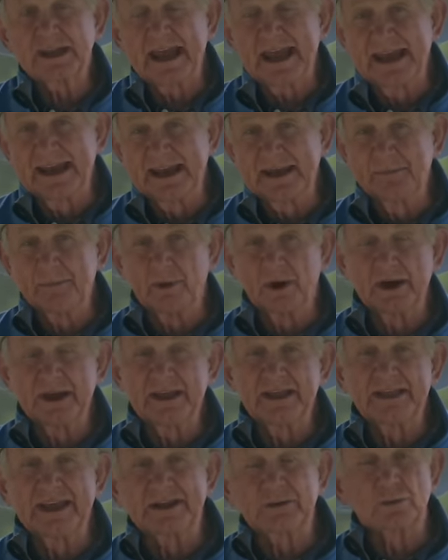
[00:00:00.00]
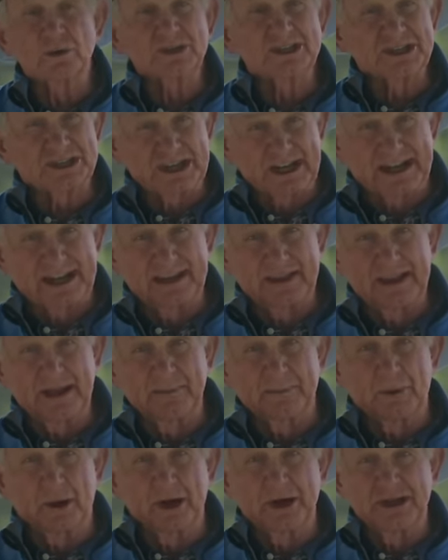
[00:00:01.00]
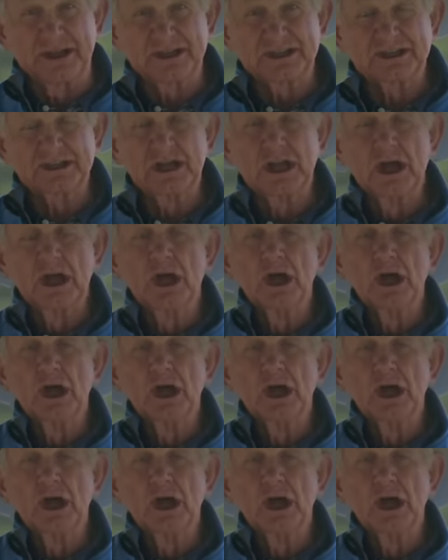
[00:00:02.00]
anybody that was sick in their bodies